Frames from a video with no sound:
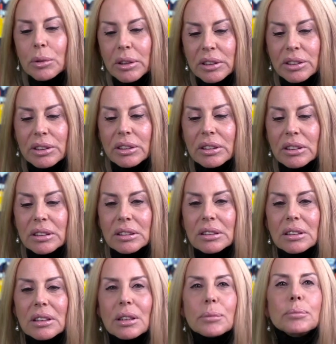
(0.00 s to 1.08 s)
question
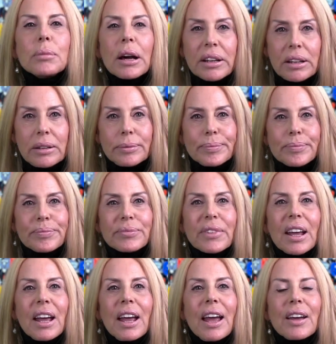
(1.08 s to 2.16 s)
is money.
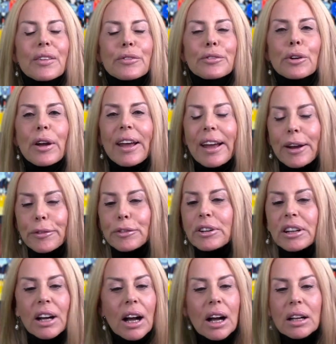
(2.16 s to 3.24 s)
For
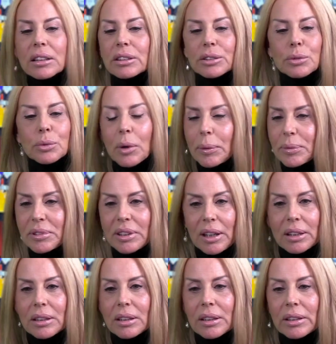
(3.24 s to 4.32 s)
every college
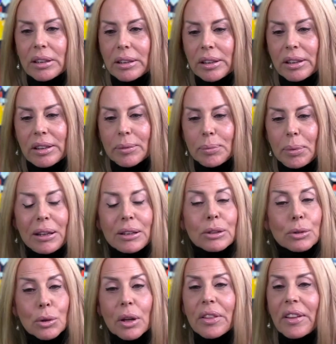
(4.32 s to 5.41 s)
website, by
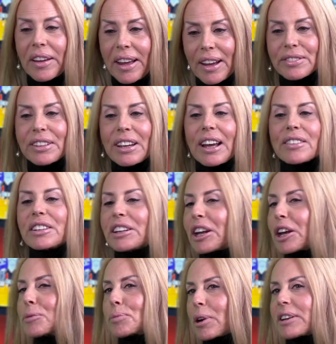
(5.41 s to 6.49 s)
law, they have to have a
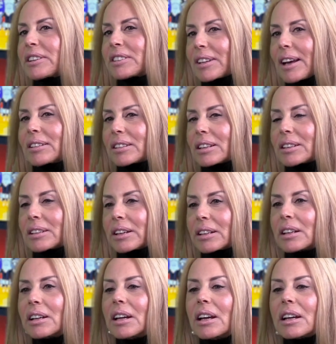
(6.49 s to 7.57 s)
net price
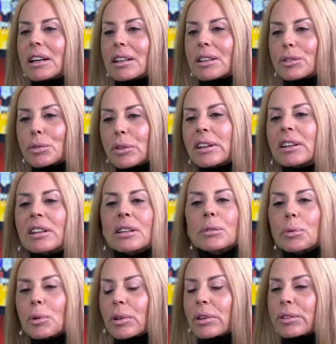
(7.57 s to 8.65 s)
calculator. It's really
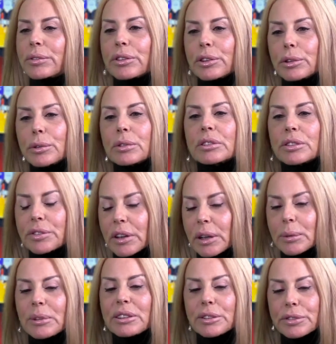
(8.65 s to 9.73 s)
important for you as a
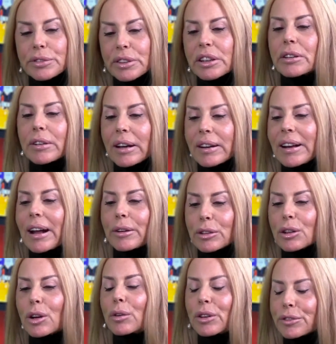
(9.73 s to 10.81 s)
family to figure out how you're
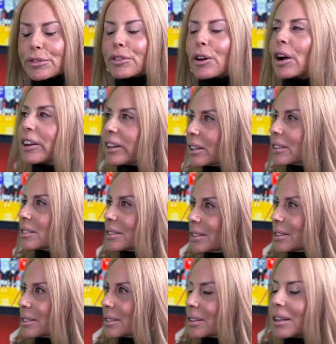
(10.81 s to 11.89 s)
going to finance
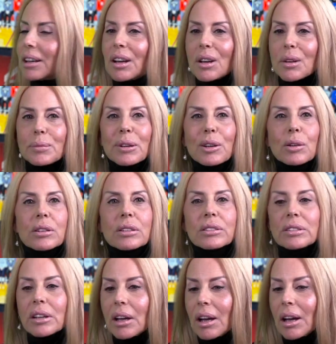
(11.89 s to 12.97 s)
this. Because